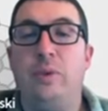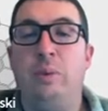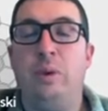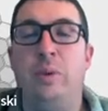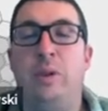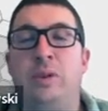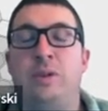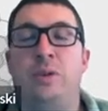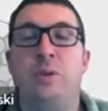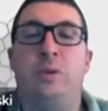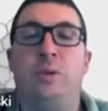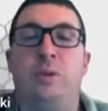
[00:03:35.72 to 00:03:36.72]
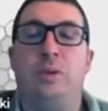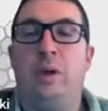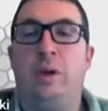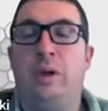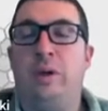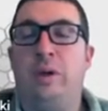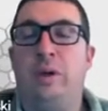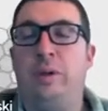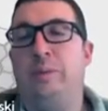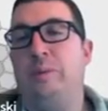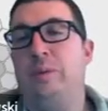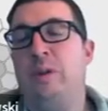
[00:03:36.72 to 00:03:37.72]
Maybe the student
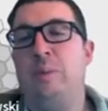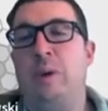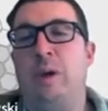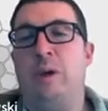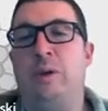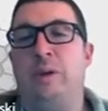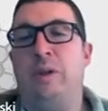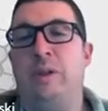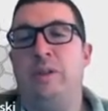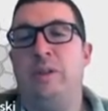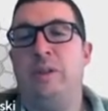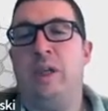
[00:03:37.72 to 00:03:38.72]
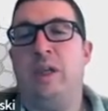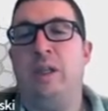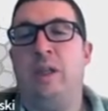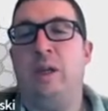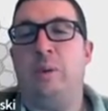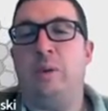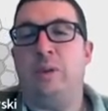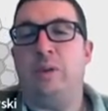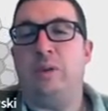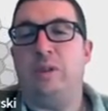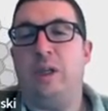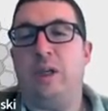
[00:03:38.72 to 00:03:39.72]
emailed and said they were
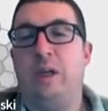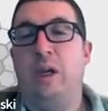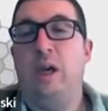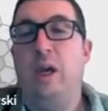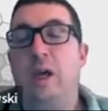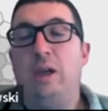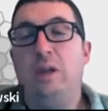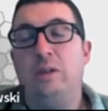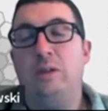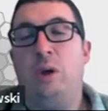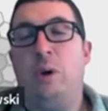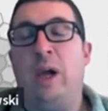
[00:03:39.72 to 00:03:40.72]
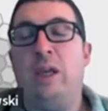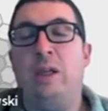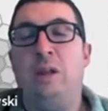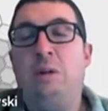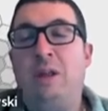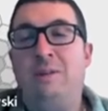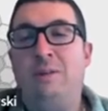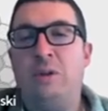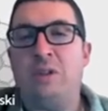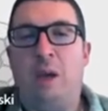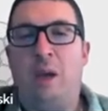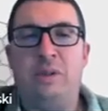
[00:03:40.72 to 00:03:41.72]
sick. So I could leave
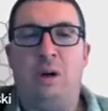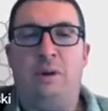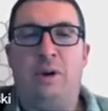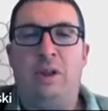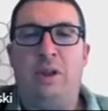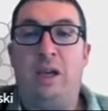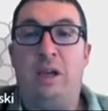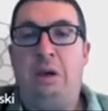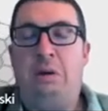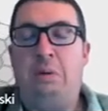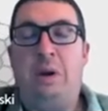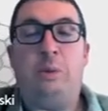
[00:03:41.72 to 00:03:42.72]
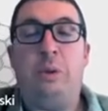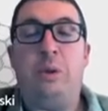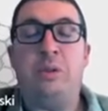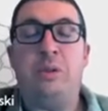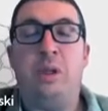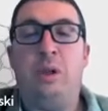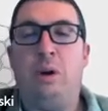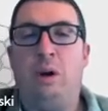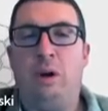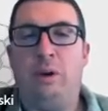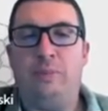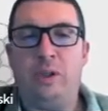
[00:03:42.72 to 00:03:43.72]
those comments there if I like. I don't have to put those in there at
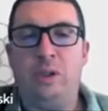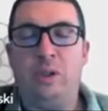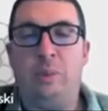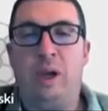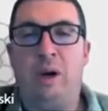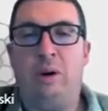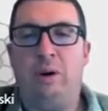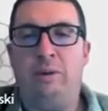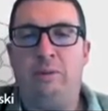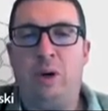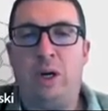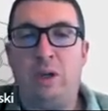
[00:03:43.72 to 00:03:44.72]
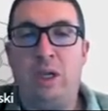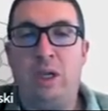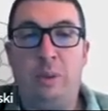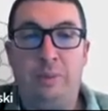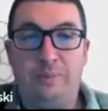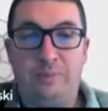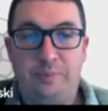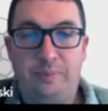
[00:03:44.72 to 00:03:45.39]
all. It's just a matter of record keeping.